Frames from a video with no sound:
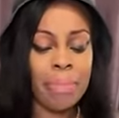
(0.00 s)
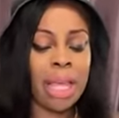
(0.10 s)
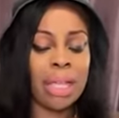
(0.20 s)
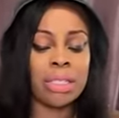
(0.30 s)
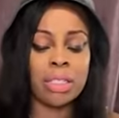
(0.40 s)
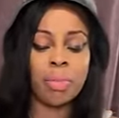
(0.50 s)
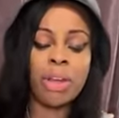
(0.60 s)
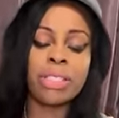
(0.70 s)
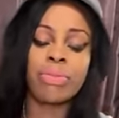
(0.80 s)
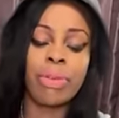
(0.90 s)
because this
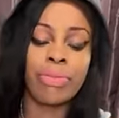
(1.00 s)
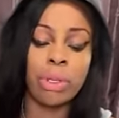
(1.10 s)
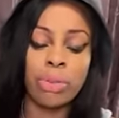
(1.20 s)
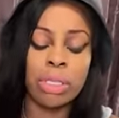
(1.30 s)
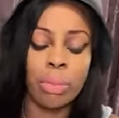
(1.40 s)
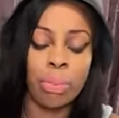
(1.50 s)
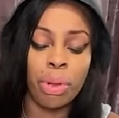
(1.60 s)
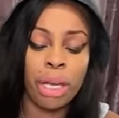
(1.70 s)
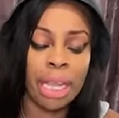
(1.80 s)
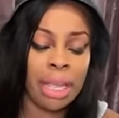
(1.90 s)
person refused to
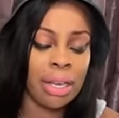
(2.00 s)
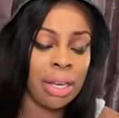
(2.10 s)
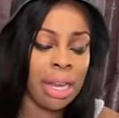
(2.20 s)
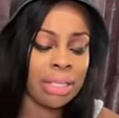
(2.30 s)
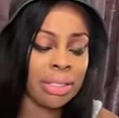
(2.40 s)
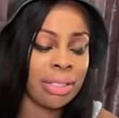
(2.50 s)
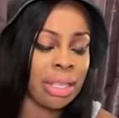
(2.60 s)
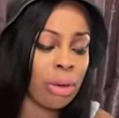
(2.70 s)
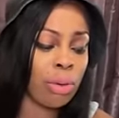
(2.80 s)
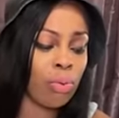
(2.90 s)
put in the
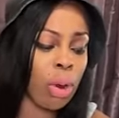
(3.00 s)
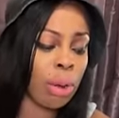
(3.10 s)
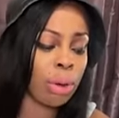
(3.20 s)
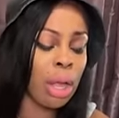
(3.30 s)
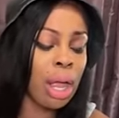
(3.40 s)
necessary work.